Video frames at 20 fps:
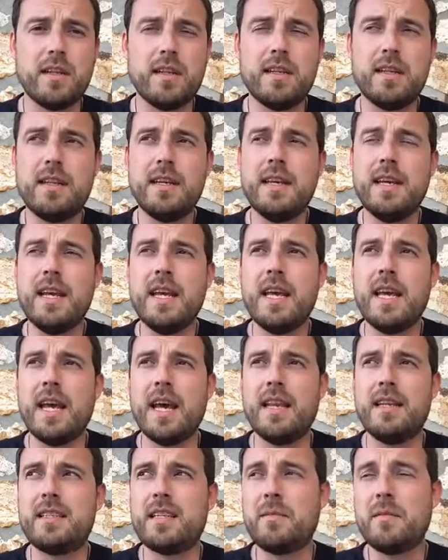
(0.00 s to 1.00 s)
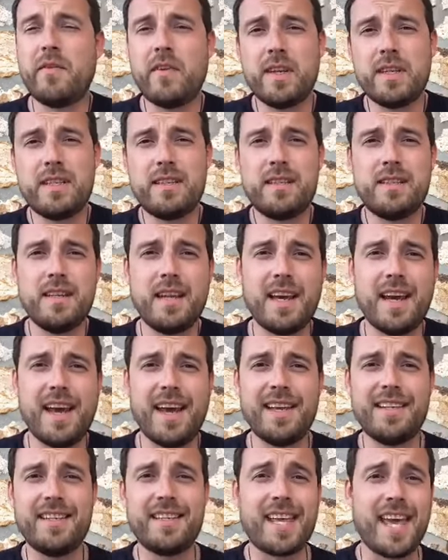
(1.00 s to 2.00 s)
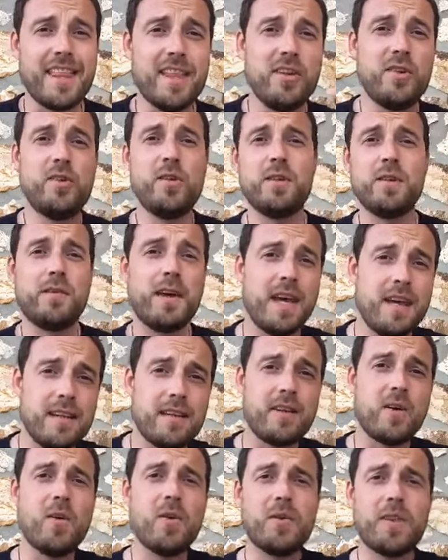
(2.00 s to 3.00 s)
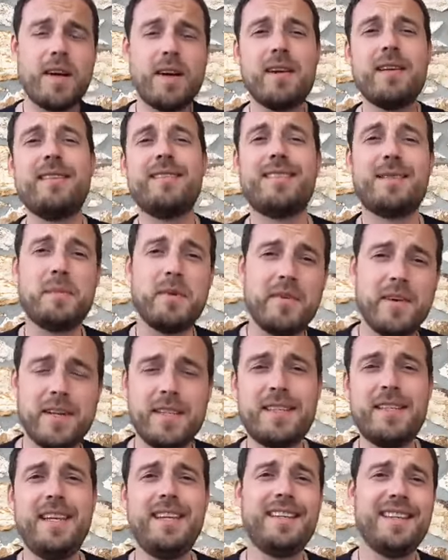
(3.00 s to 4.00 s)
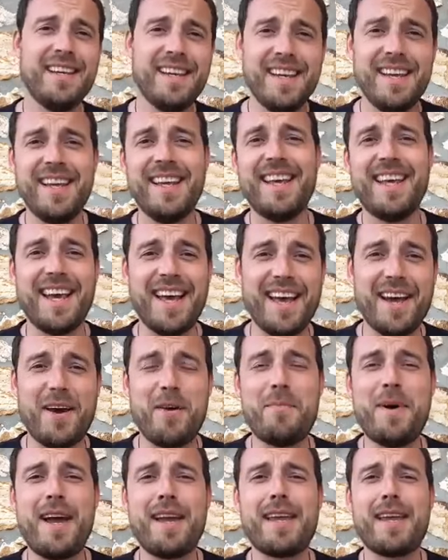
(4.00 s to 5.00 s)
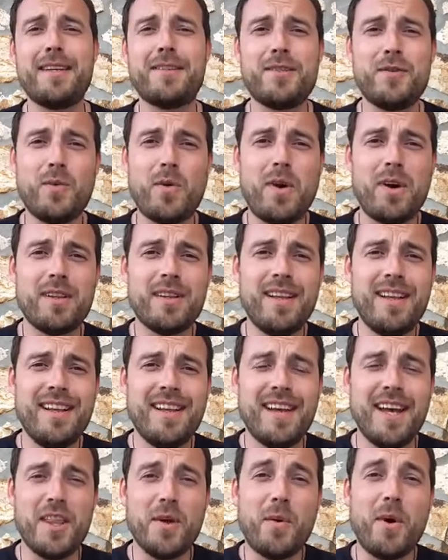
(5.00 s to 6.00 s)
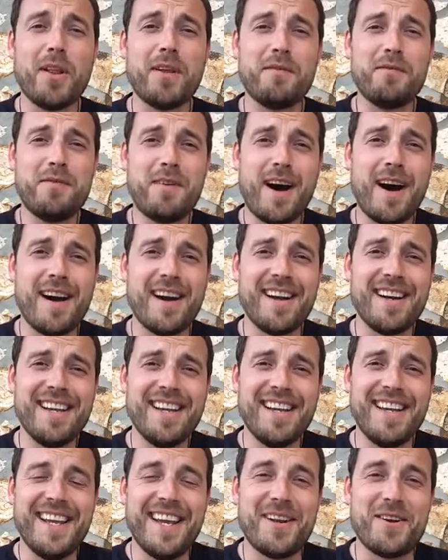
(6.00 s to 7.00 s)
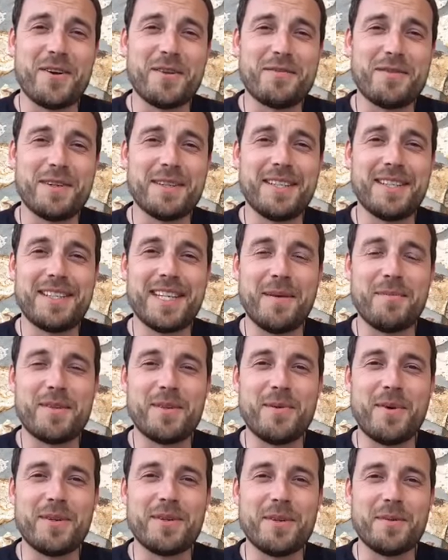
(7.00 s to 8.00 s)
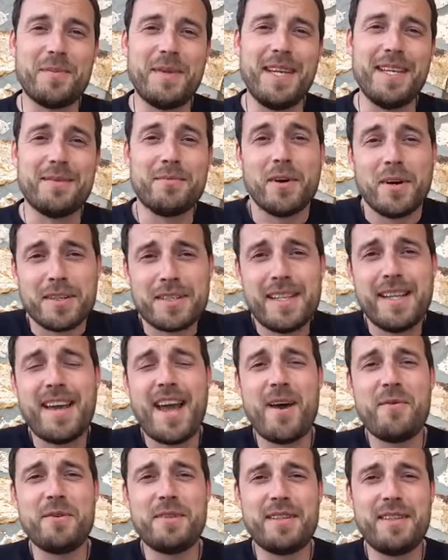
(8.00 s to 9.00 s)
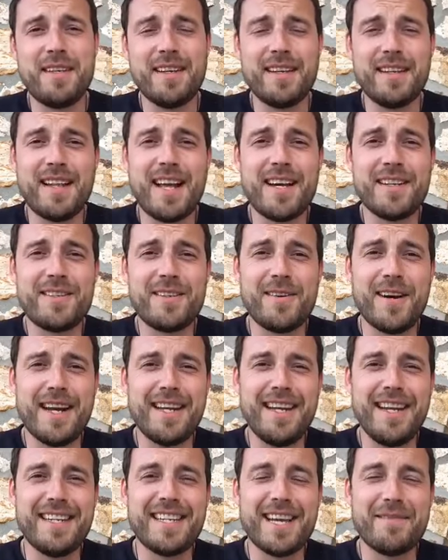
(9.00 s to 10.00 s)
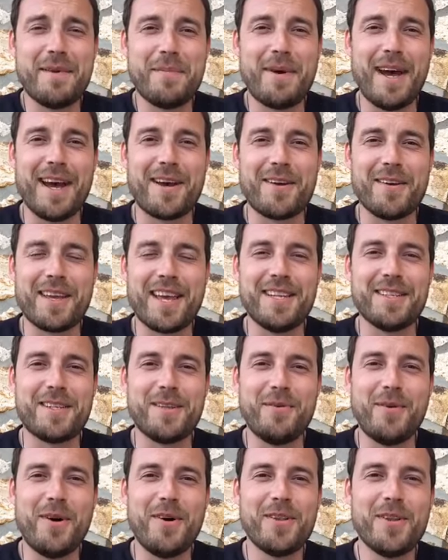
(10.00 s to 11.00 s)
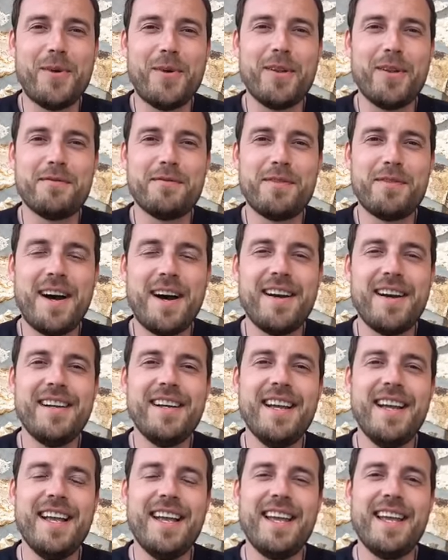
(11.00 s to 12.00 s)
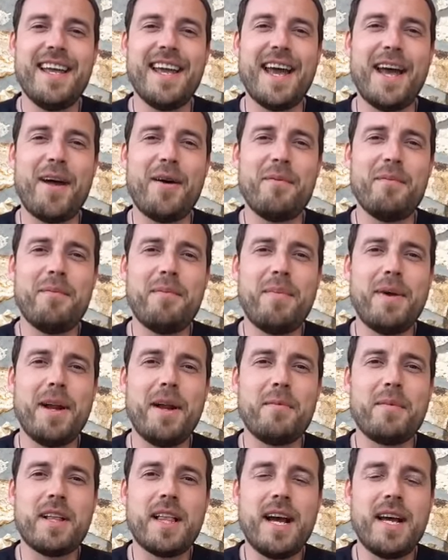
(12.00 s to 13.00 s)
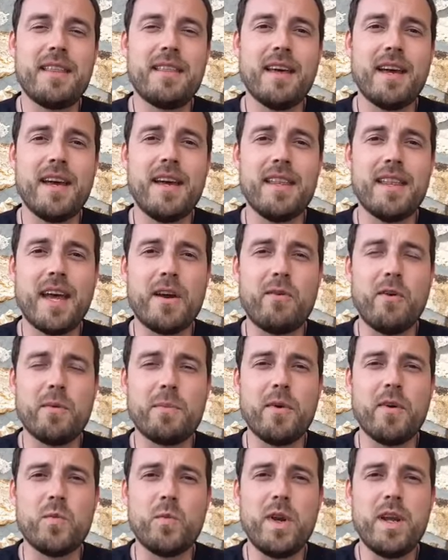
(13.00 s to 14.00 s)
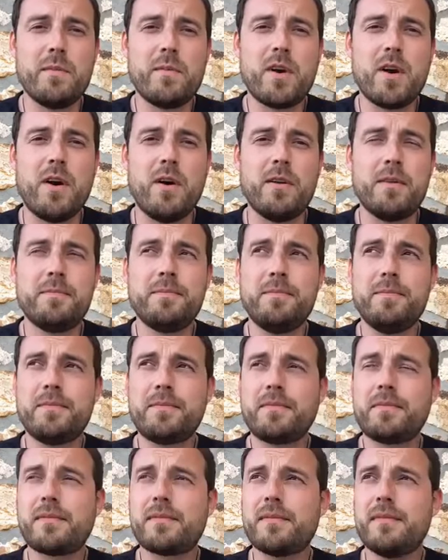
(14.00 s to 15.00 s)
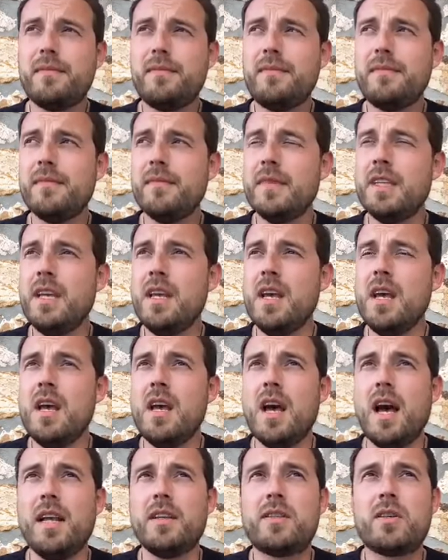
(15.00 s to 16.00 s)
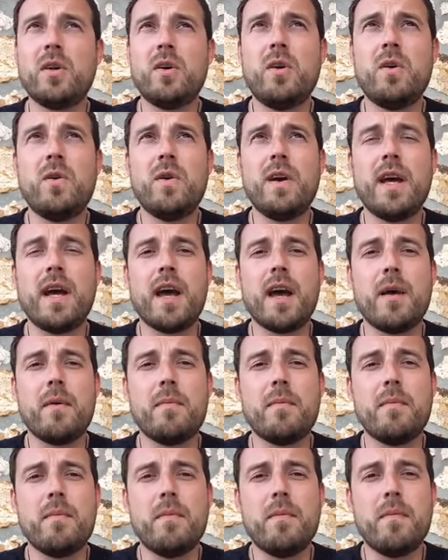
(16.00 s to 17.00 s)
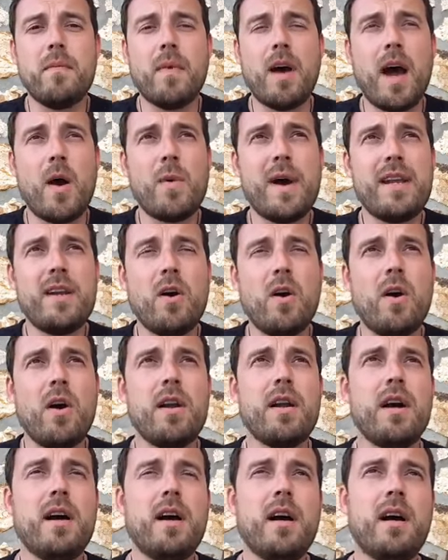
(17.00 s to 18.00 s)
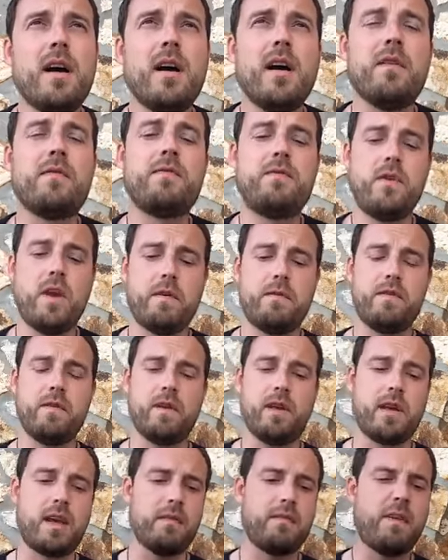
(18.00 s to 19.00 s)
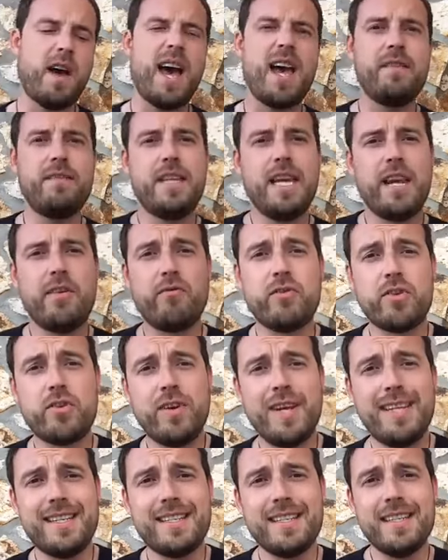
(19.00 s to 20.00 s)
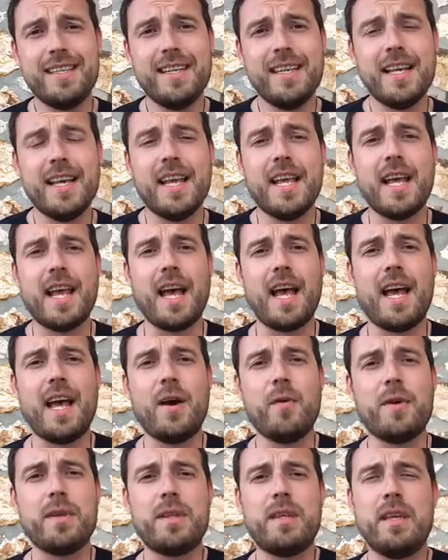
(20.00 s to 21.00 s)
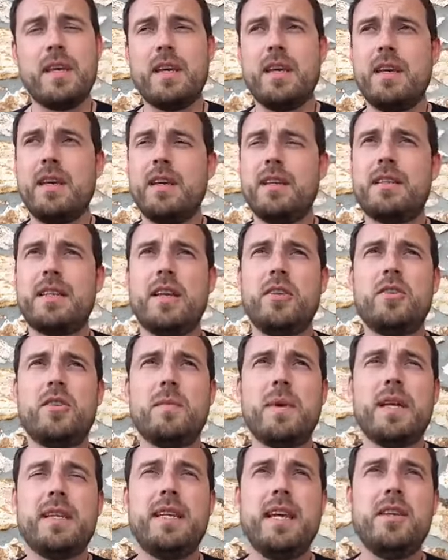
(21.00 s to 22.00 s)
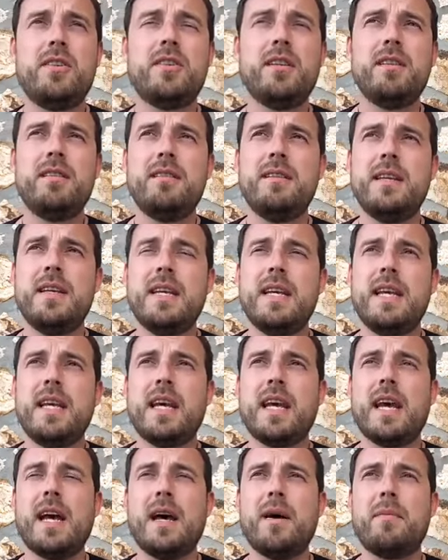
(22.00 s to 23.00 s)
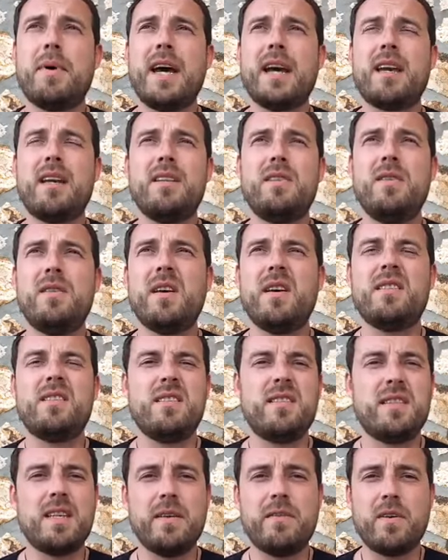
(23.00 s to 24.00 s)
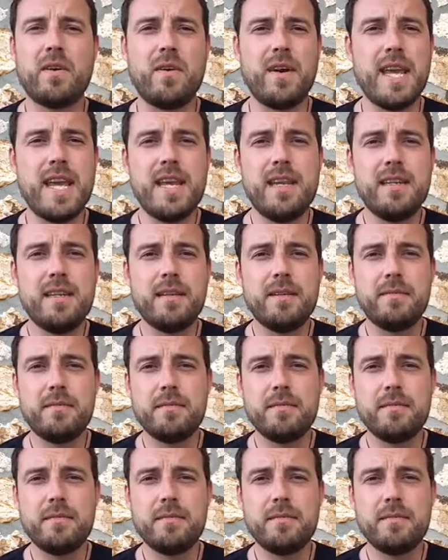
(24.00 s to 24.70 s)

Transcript: And, and some of us uh, just get an intuitive hit and go there, and some of us need uh, our back against the wall and the wall on fire in order for us to step towards our peace. Personally, I was the latter. I needed to have my back against the wall and the wall on fire. Um, but I'm glad that I hit that rock bottom wake call. And so um, I went on a, a, a, like a five day retreat uh, with the Ascension Meditation uh, back in 2007 or 8.